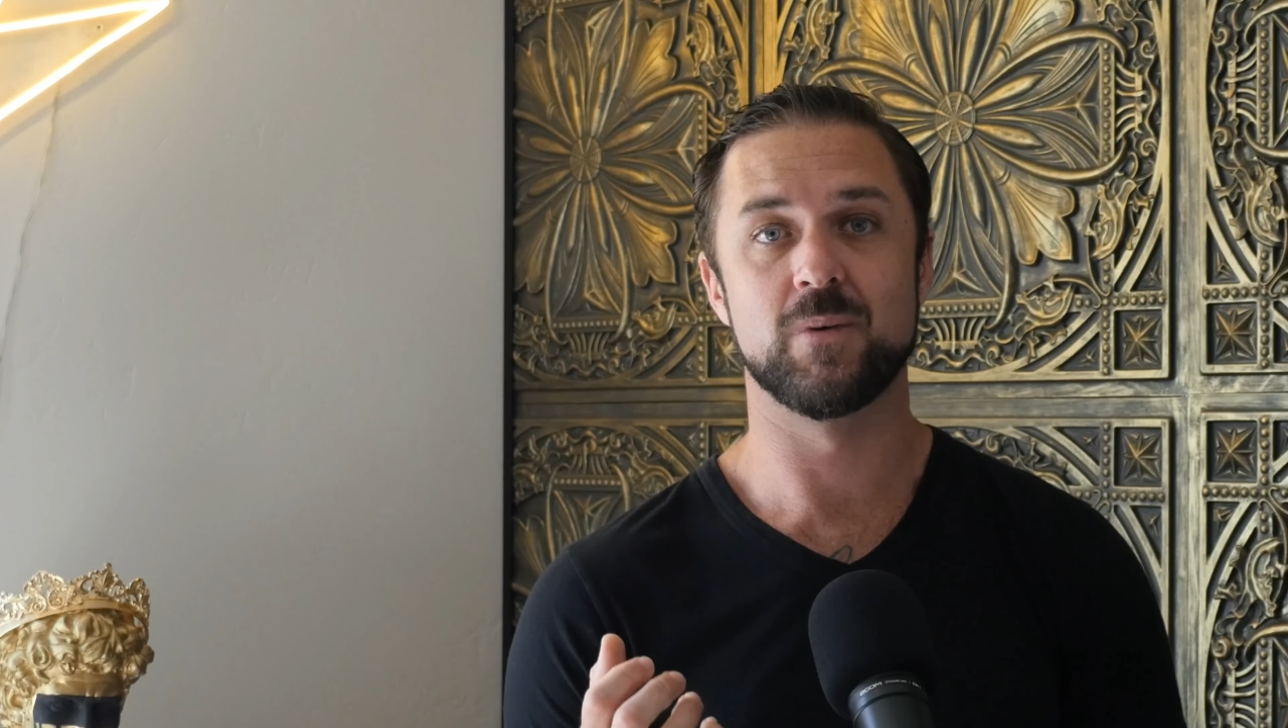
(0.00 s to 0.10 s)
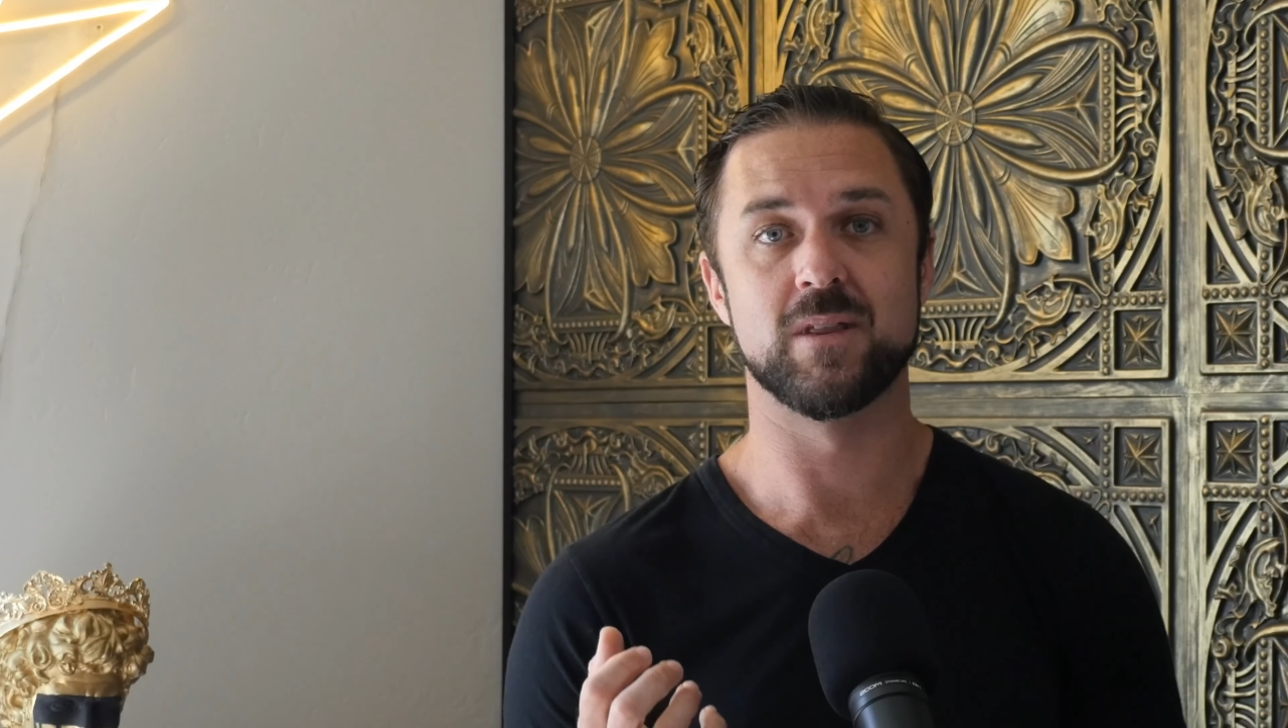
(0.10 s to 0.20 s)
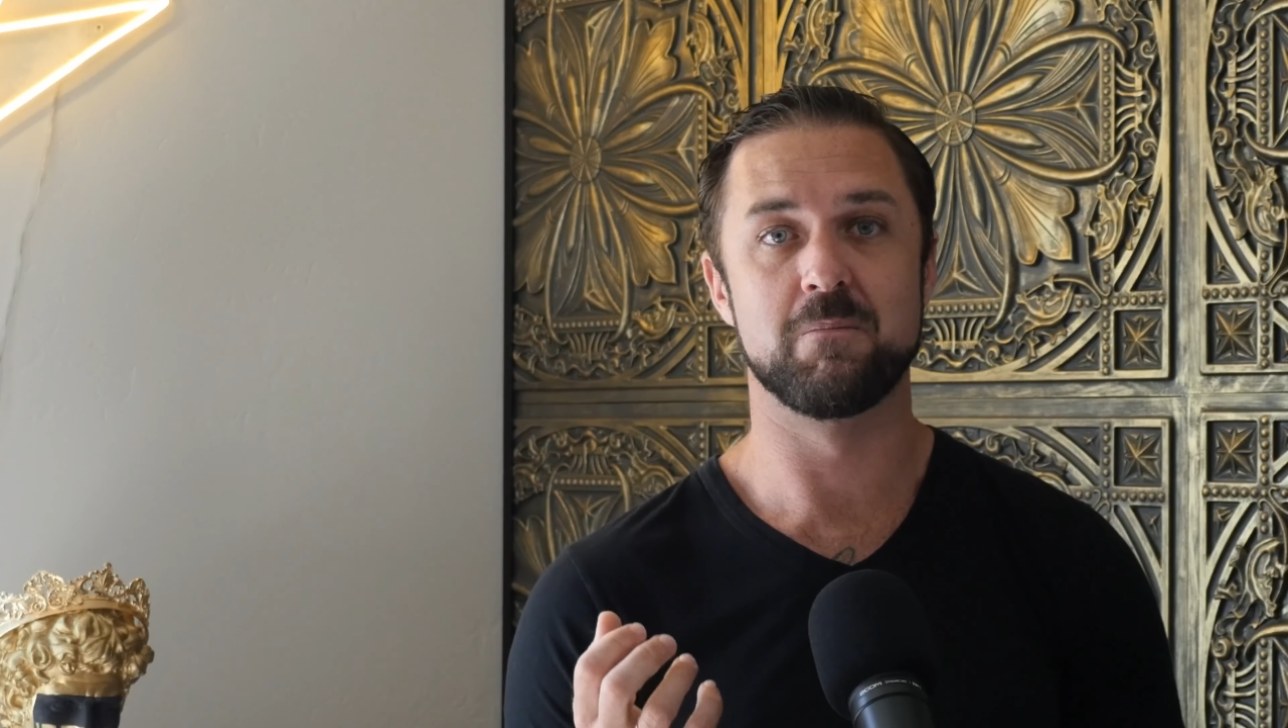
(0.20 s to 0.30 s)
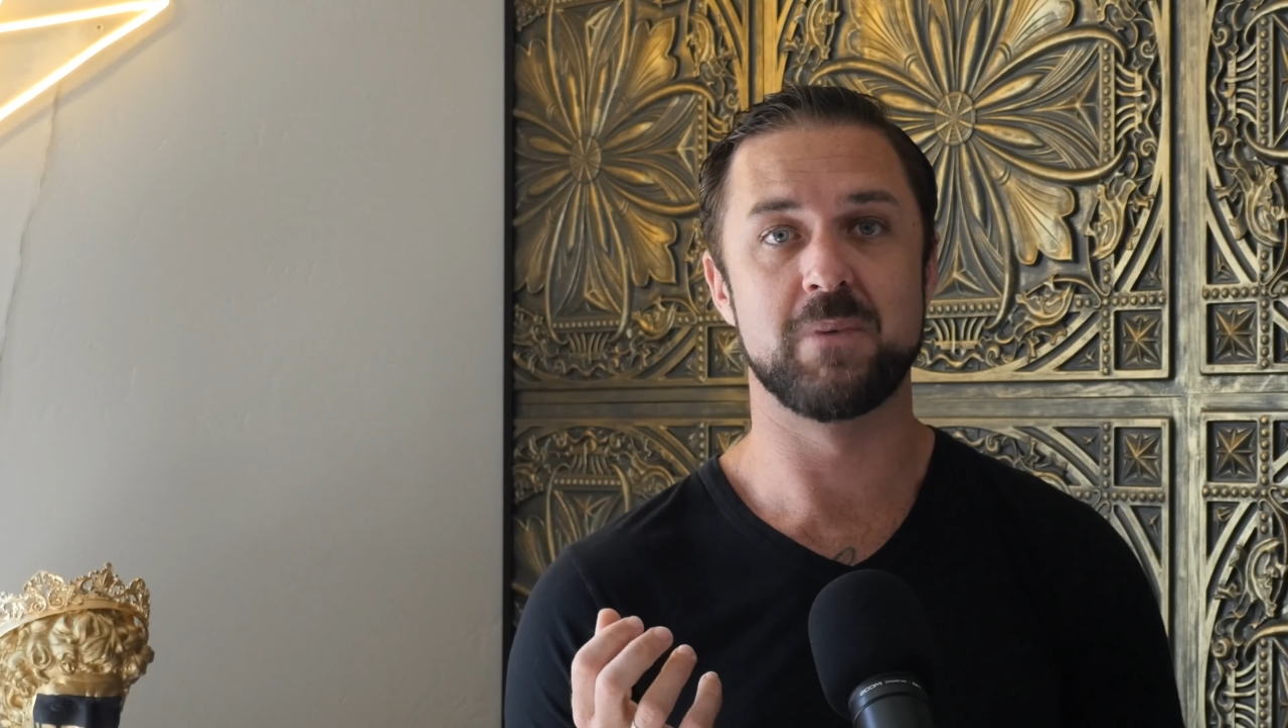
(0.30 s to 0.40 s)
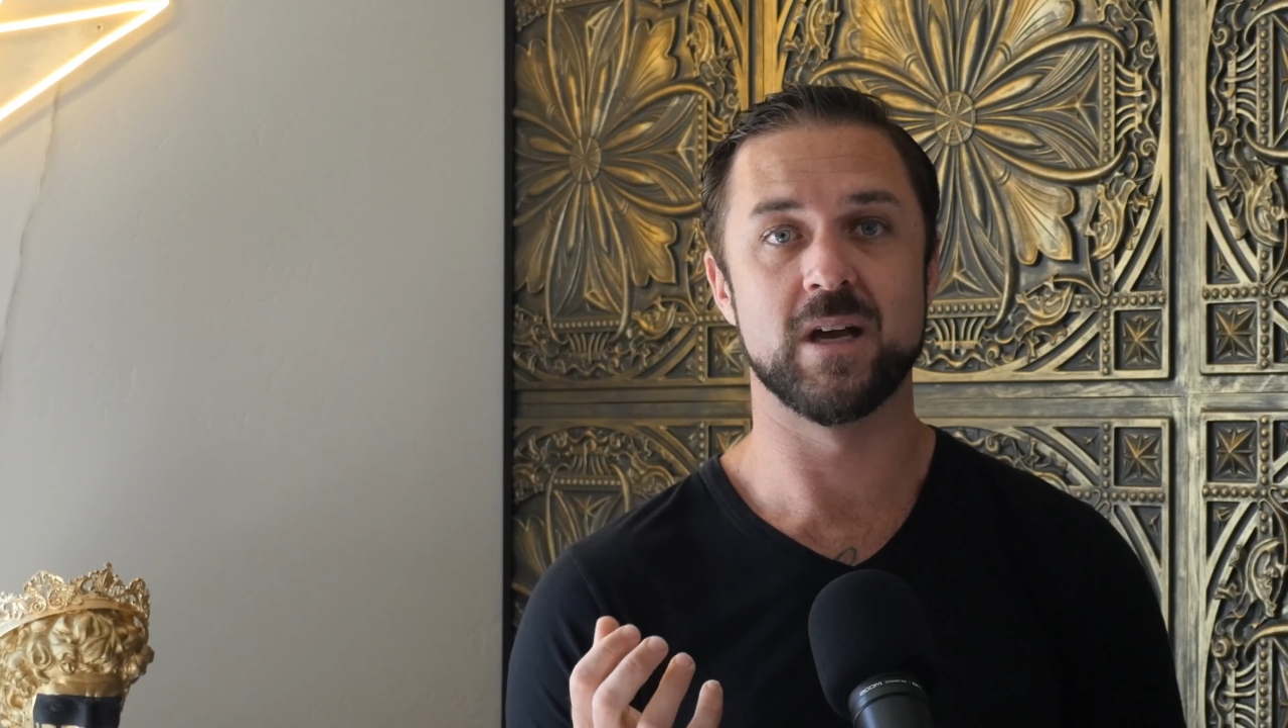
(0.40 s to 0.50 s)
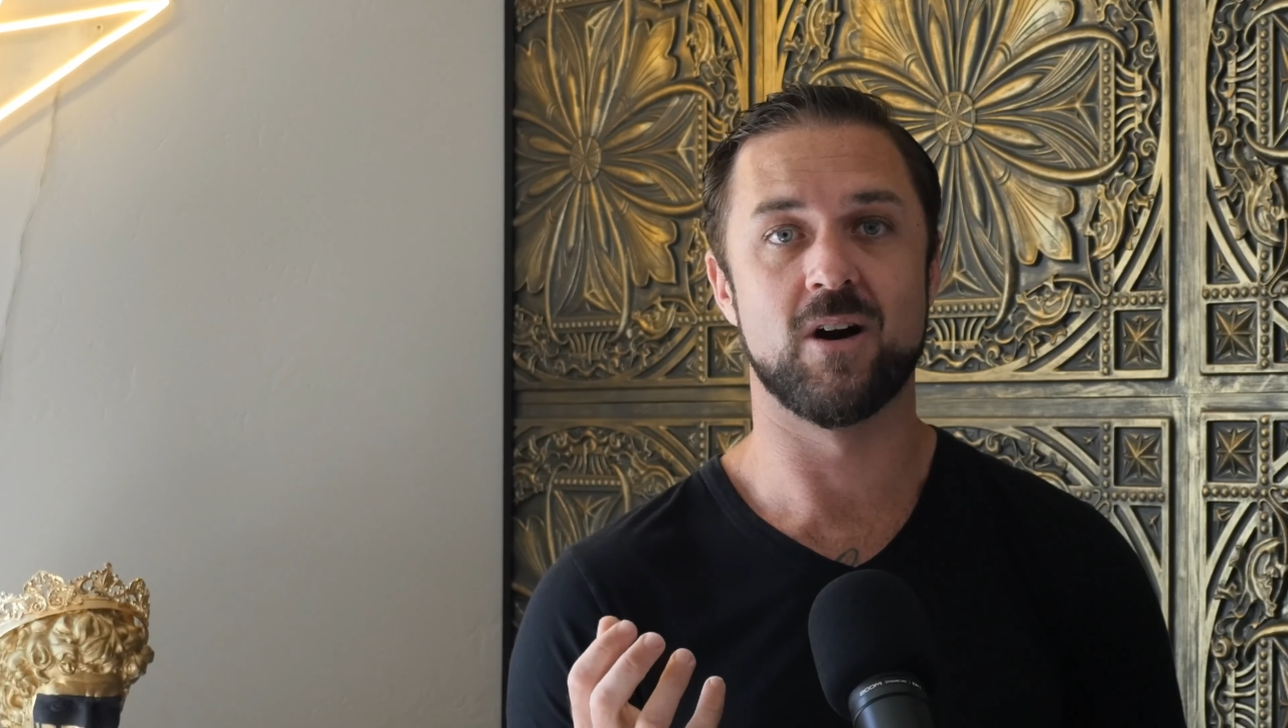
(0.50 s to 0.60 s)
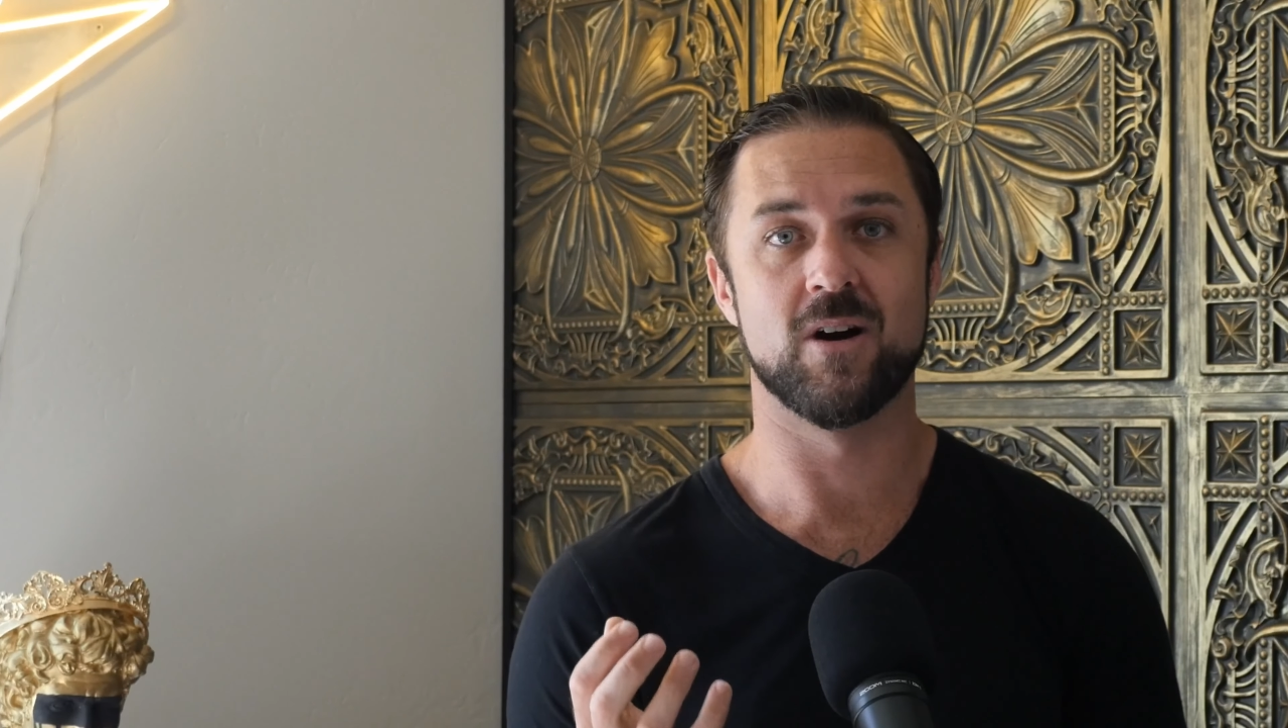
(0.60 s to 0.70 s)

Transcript: with a big